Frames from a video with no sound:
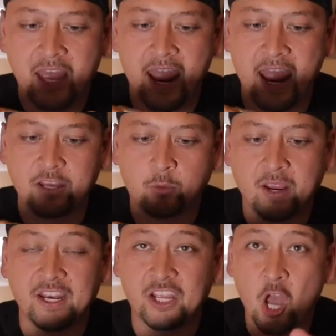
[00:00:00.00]
and you're
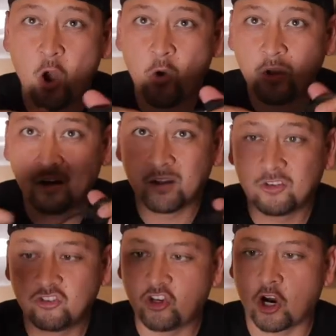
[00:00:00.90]
ready to go.
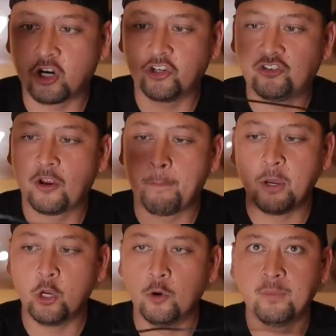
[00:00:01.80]
Charge,
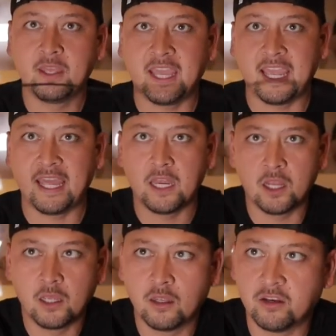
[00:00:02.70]
boom, in,
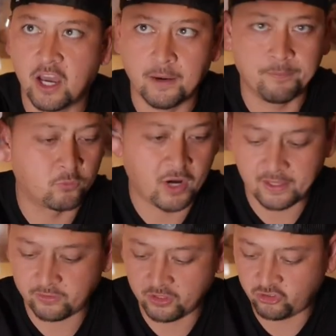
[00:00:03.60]
done,
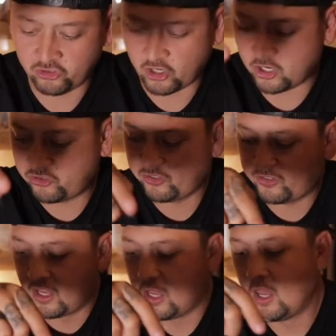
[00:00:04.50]
right? So this just
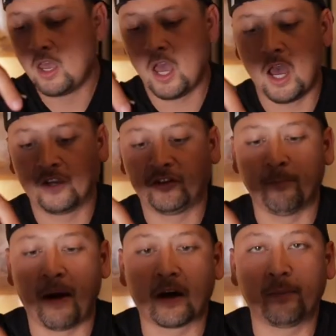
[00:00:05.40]
charges to the
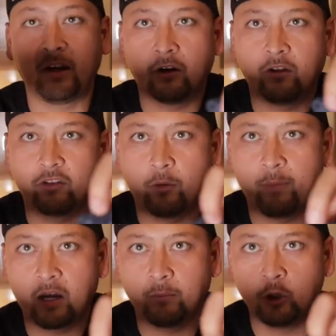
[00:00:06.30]
bottom here. There's a little
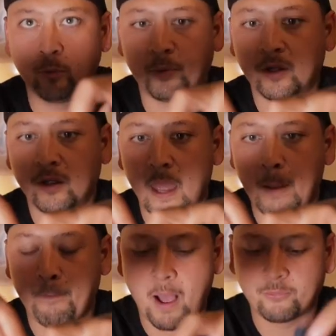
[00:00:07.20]
bottom loop
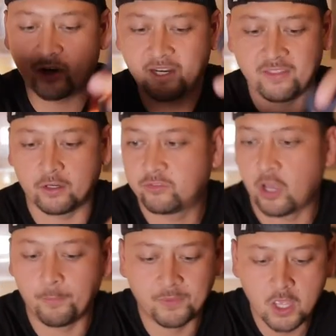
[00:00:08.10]
and pops right in there.
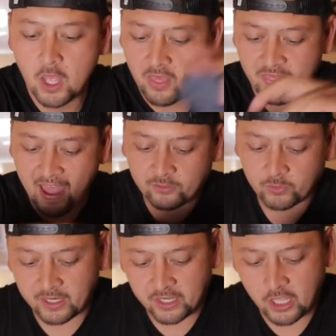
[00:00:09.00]
So that's
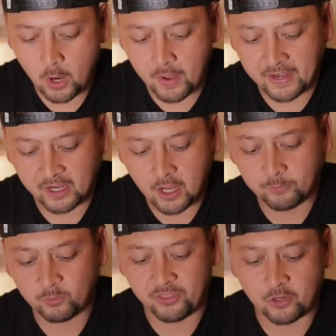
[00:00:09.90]
ready to go. And then it
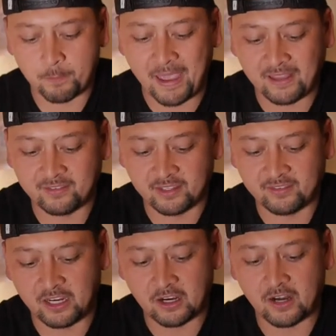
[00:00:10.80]
comes with your
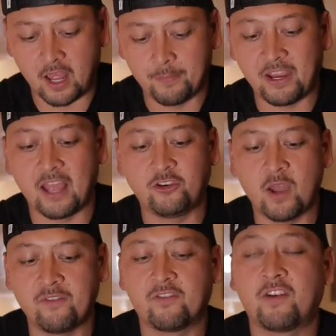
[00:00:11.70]
basics here. They do
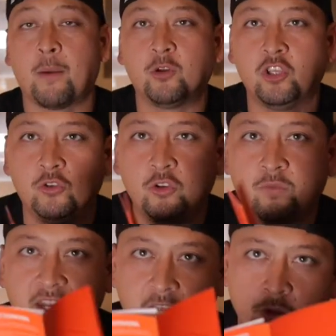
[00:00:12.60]
have a couple of YouTube
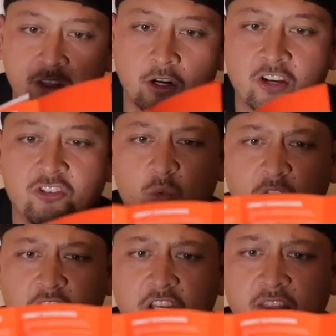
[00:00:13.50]
videos that are actually
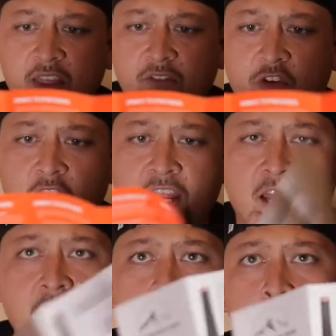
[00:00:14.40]
really good that they've
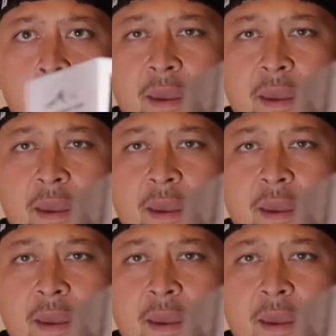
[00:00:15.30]
created, but